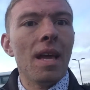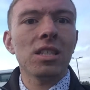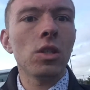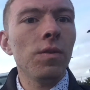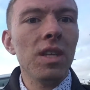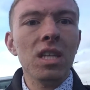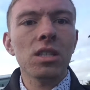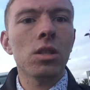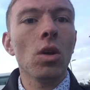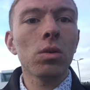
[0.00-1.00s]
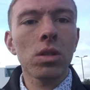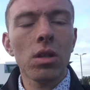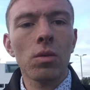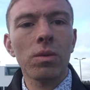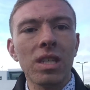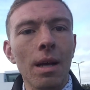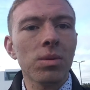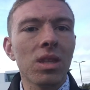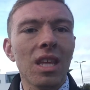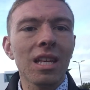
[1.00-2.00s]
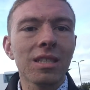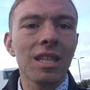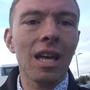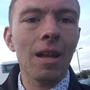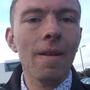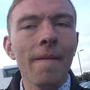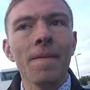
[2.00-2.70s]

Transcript: SUVs those are the types of things that